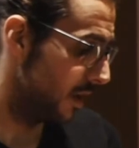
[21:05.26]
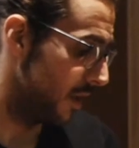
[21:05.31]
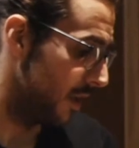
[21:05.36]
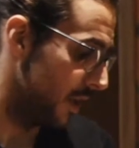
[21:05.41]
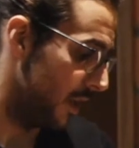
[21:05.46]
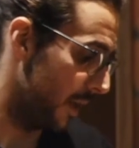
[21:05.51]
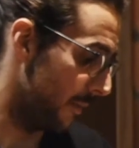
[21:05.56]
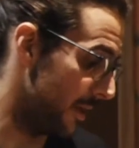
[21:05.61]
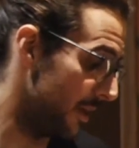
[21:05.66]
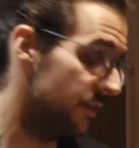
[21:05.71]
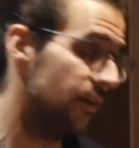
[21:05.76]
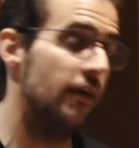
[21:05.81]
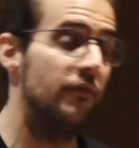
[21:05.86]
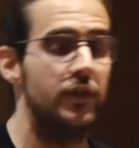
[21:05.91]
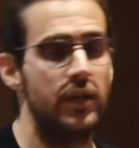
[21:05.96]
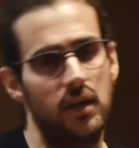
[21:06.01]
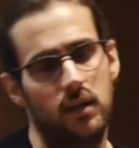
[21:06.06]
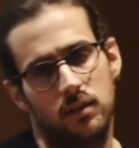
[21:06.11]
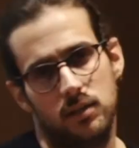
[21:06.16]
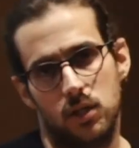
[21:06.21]
I mean, if
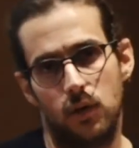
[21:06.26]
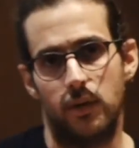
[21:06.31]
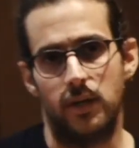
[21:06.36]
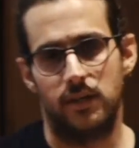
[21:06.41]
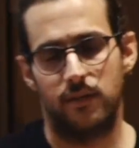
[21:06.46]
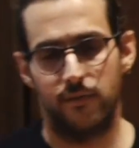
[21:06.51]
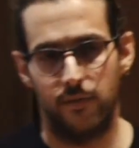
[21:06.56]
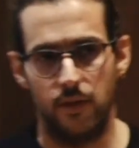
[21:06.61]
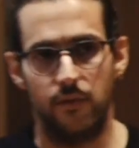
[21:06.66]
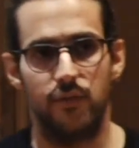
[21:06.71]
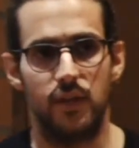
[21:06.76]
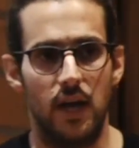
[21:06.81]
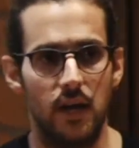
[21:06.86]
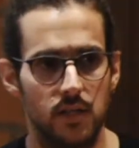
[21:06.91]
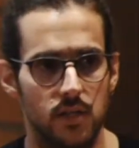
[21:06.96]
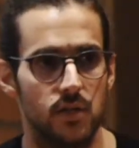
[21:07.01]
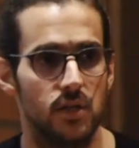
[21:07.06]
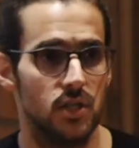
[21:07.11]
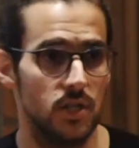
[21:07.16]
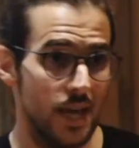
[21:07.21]
the
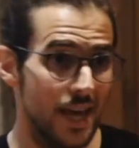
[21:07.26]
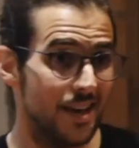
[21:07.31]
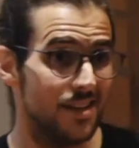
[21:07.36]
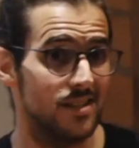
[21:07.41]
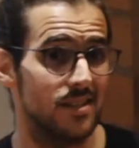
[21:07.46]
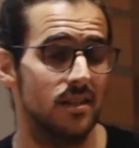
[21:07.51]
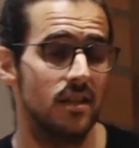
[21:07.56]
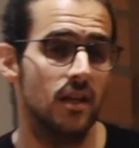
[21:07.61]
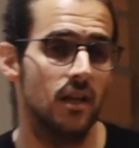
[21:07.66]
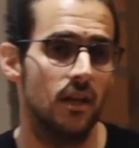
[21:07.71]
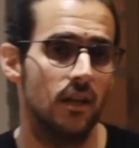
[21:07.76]
answer is yes,